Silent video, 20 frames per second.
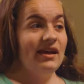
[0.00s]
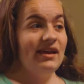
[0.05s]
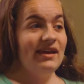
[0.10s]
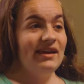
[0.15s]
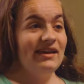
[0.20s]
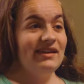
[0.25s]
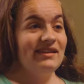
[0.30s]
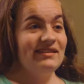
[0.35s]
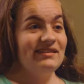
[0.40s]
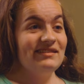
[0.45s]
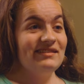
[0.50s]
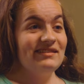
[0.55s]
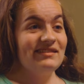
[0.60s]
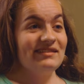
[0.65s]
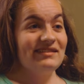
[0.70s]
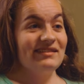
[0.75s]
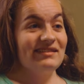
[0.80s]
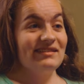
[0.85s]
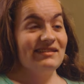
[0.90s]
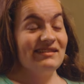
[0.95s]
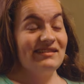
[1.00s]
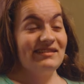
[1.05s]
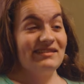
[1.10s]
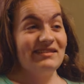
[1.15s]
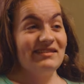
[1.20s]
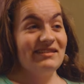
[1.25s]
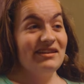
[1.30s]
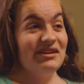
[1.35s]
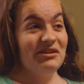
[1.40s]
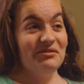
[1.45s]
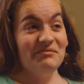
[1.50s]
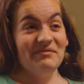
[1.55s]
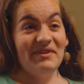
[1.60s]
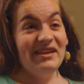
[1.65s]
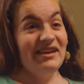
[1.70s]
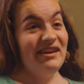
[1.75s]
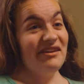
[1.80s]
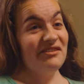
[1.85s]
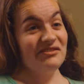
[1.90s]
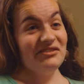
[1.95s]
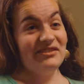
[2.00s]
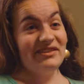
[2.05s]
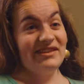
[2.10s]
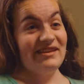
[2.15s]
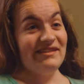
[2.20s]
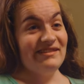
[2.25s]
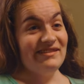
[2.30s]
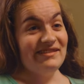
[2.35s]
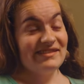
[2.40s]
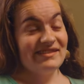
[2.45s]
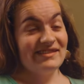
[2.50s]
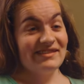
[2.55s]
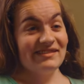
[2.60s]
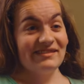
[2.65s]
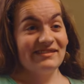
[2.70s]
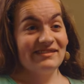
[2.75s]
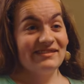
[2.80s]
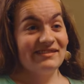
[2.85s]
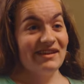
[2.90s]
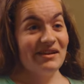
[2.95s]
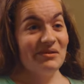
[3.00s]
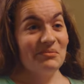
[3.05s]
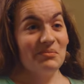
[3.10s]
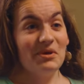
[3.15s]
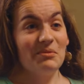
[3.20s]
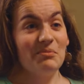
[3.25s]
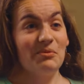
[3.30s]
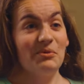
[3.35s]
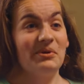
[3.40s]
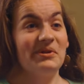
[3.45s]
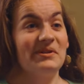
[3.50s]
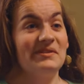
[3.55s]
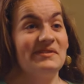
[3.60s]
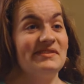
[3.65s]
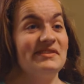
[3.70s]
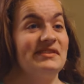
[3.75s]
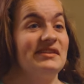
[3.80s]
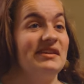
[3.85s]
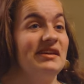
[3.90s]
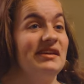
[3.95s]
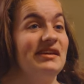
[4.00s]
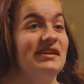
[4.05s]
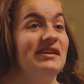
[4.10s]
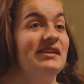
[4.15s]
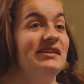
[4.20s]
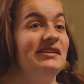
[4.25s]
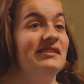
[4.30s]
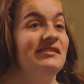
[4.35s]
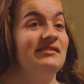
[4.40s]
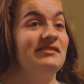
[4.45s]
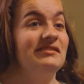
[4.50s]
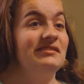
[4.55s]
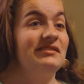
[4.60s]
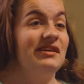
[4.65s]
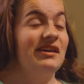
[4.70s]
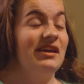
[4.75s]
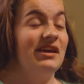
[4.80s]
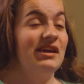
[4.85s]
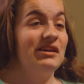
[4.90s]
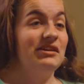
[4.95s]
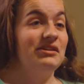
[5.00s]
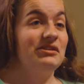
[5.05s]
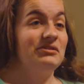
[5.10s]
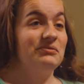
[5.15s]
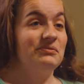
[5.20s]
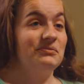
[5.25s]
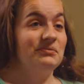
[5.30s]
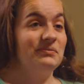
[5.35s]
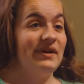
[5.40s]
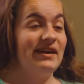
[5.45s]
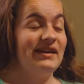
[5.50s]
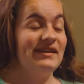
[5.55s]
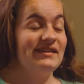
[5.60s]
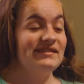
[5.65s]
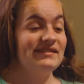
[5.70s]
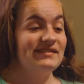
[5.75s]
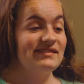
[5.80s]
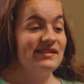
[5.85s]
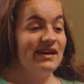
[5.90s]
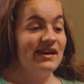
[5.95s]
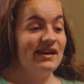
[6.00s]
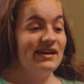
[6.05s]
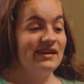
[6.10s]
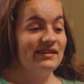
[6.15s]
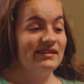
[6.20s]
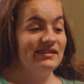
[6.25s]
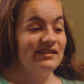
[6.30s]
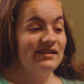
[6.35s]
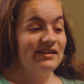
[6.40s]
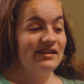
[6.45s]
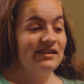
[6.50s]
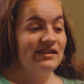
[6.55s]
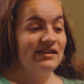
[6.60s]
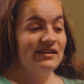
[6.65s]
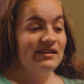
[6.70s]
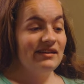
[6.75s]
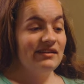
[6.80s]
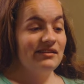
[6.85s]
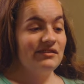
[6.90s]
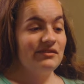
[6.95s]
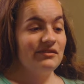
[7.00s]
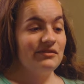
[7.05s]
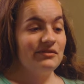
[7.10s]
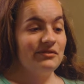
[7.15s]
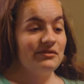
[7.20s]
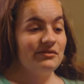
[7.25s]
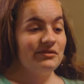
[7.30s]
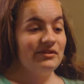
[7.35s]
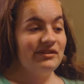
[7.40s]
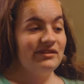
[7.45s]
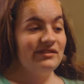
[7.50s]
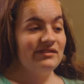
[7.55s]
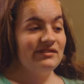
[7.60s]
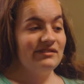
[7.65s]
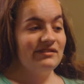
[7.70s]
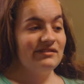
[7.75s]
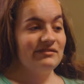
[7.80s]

And there are many other things that people can see in it and ways that the Lord